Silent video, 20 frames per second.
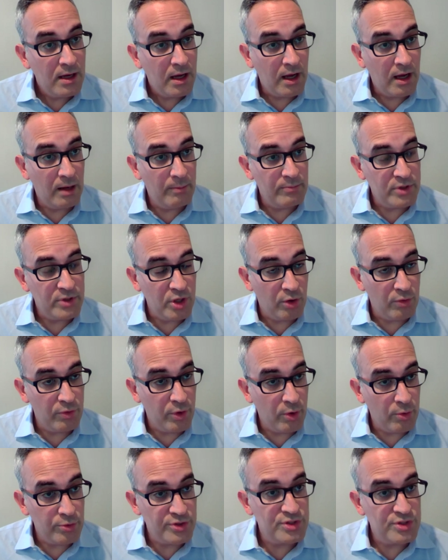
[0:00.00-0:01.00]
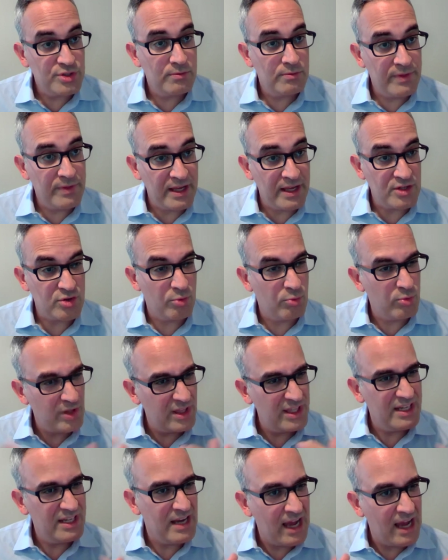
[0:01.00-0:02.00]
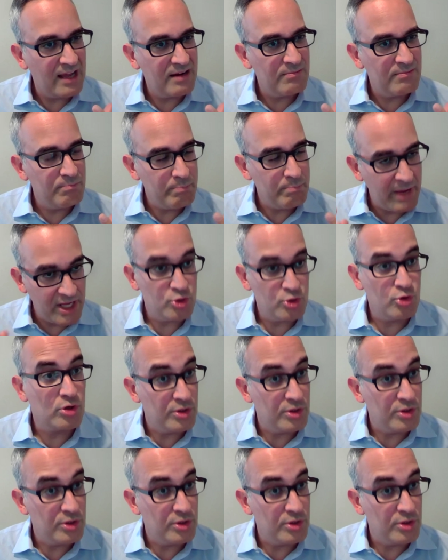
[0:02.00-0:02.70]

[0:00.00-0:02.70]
um, you know, those things are really not major